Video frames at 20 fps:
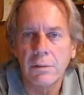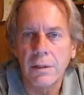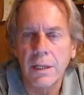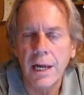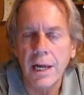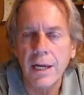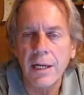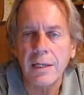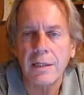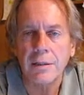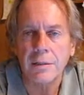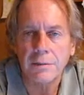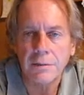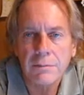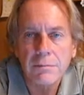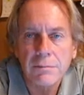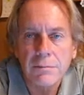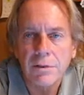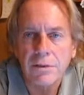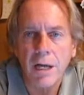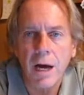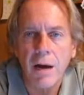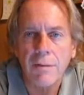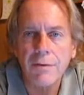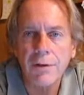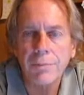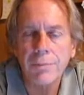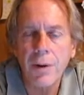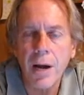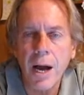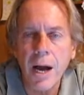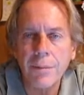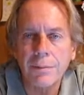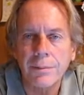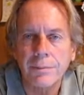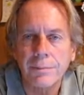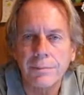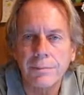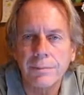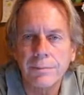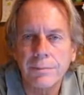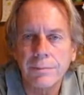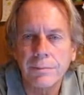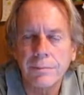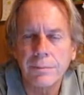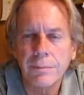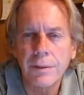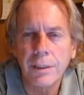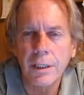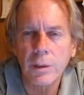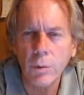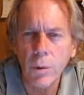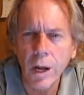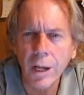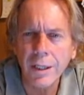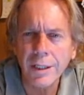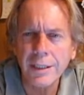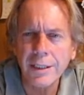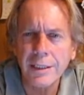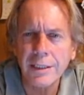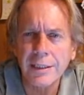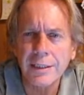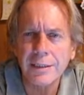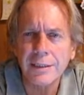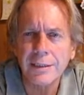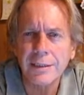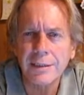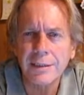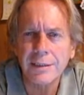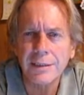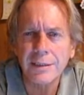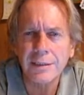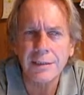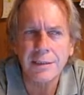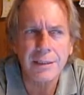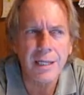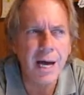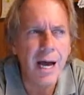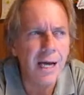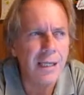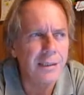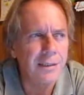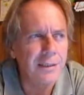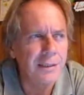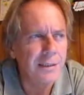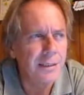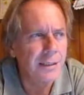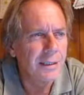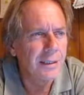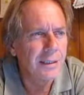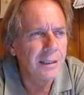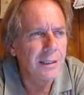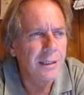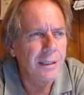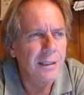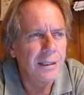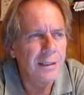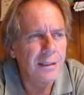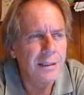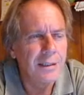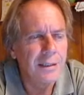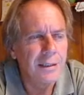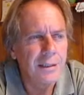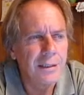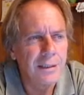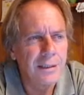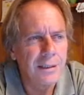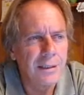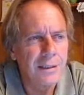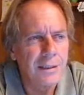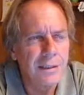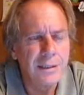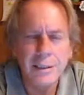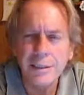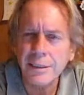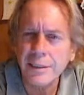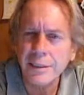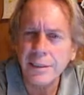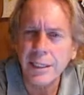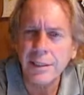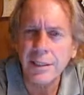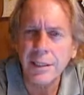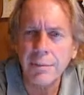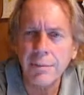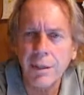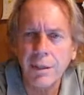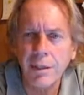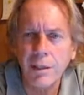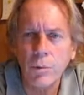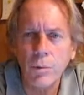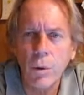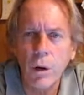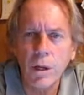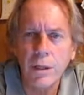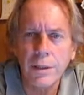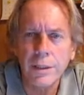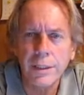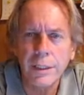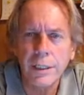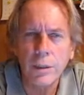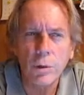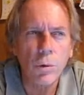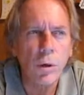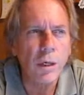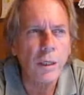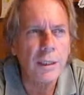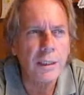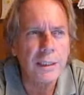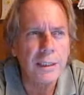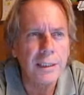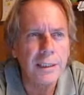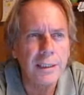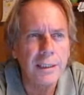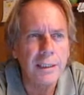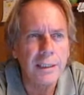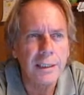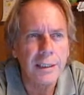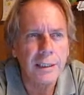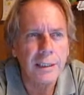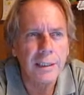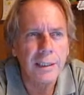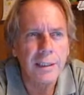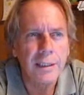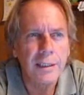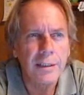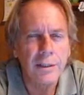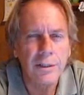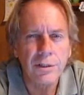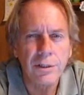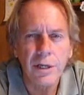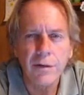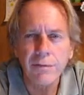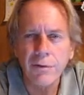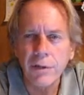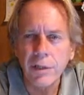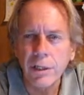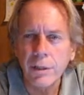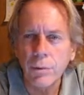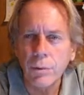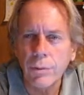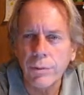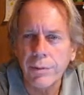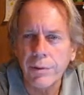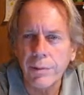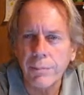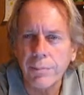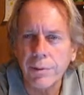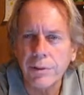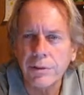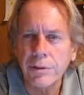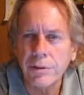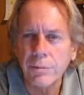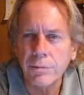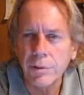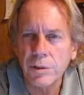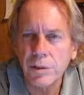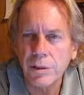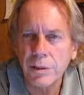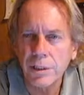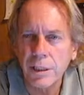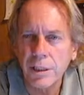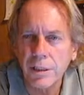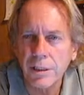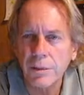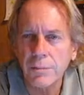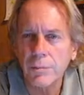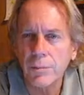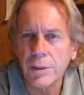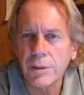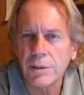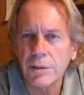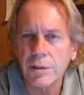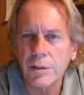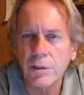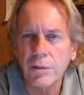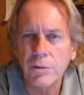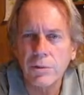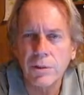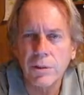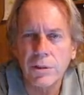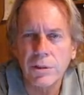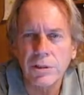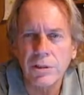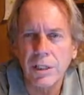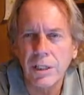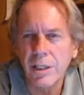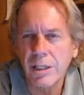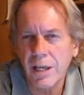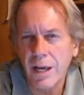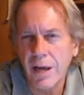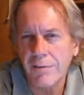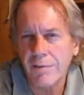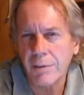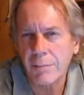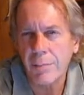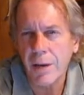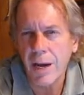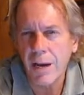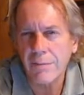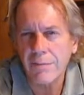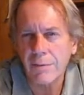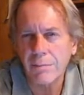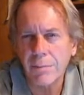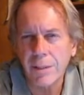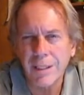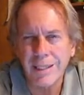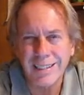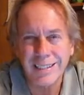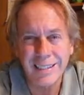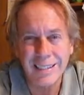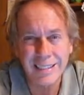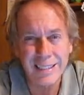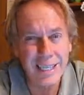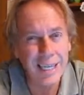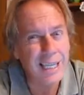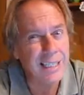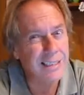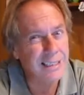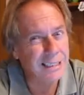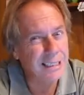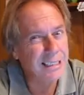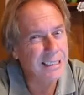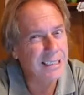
Hey, solve your problem. Equality is not. This is the sad thing about equality. Equality, you're never equal with a person when you're telling them what to do, or you're saying you have to buy from me. And that's